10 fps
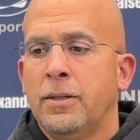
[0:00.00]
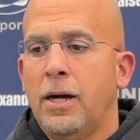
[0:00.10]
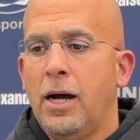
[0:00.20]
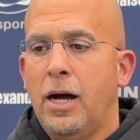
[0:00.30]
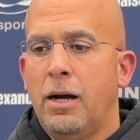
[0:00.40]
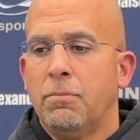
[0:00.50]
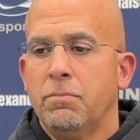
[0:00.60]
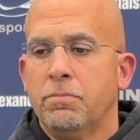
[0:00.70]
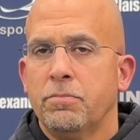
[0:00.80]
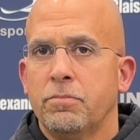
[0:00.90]

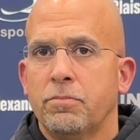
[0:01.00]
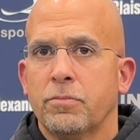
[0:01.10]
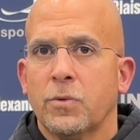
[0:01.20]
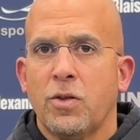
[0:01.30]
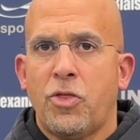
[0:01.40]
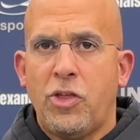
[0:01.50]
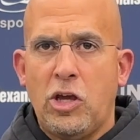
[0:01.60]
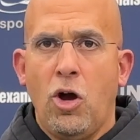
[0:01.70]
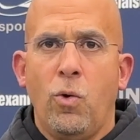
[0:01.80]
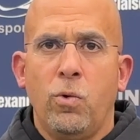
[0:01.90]

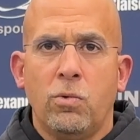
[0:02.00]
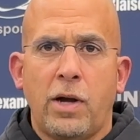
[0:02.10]
Theo